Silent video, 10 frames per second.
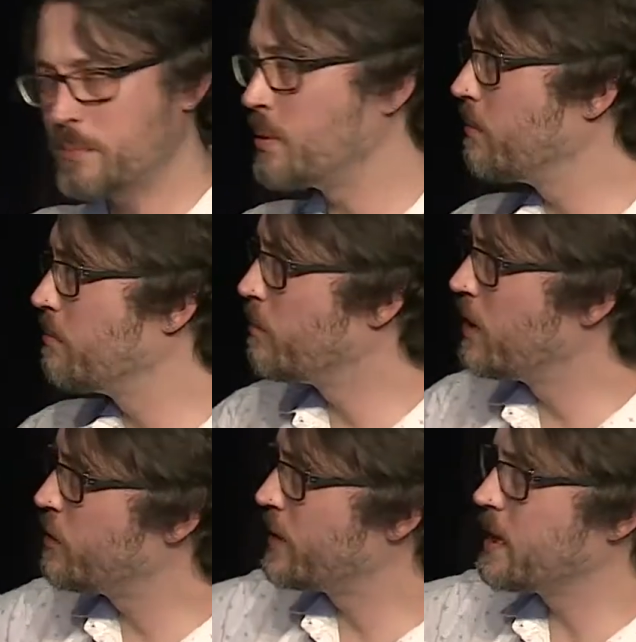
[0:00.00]
but
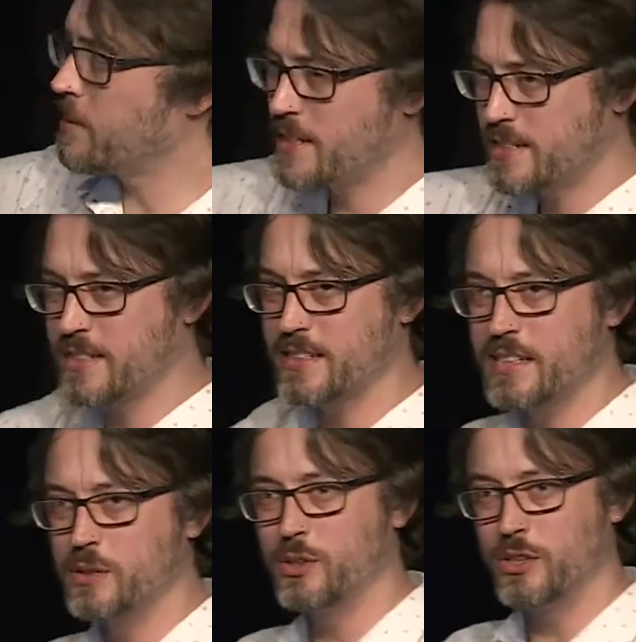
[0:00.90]
if we think about this as a
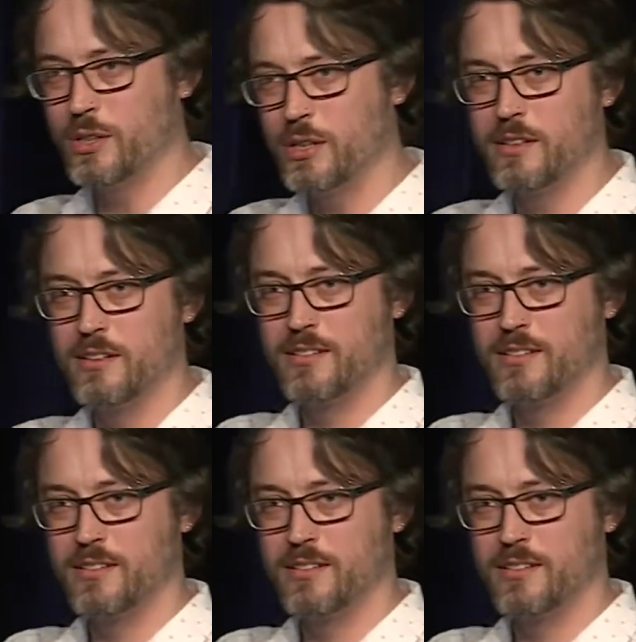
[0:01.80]
single unit